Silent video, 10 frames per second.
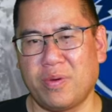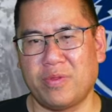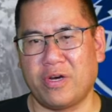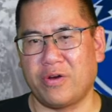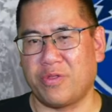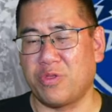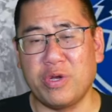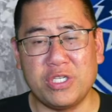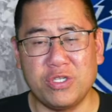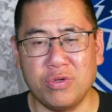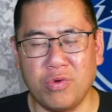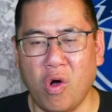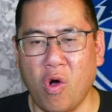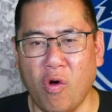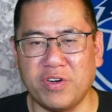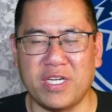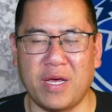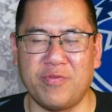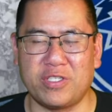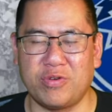from their three two
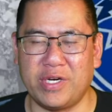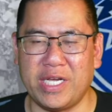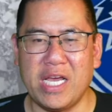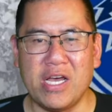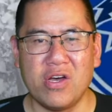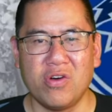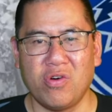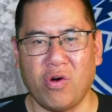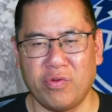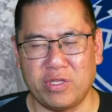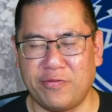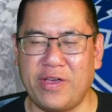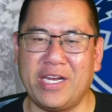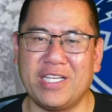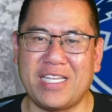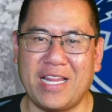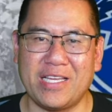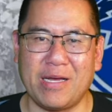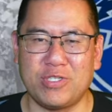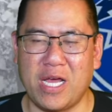overtime victory over the defending
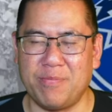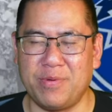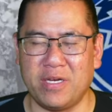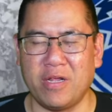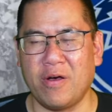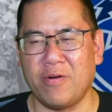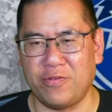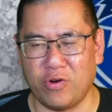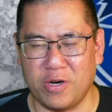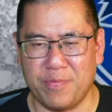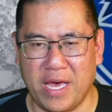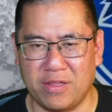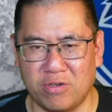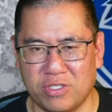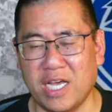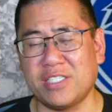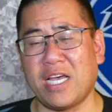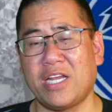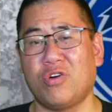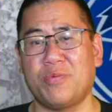Stanley Cup champion Florida Panthers.
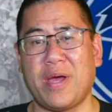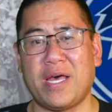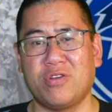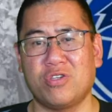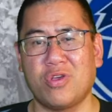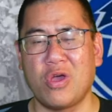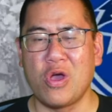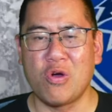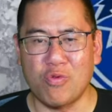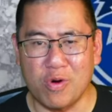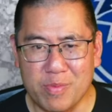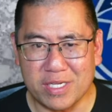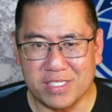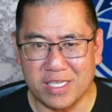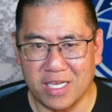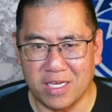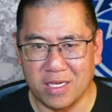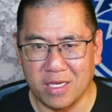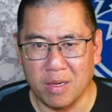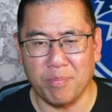Yes, I know the Panthers were
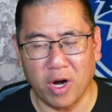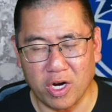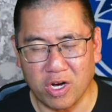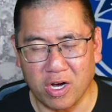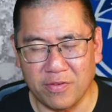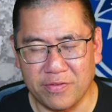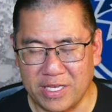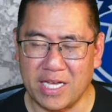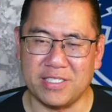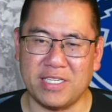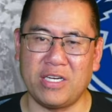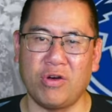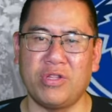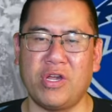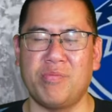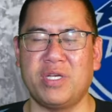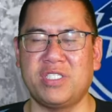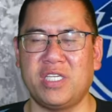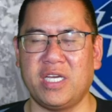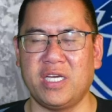missing Barkov. Yes, I know they're
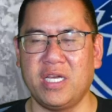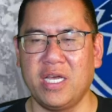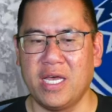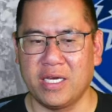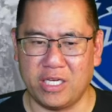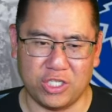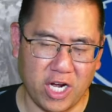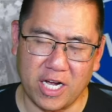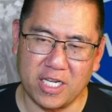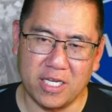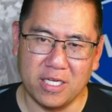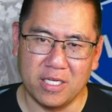missing Kachuk.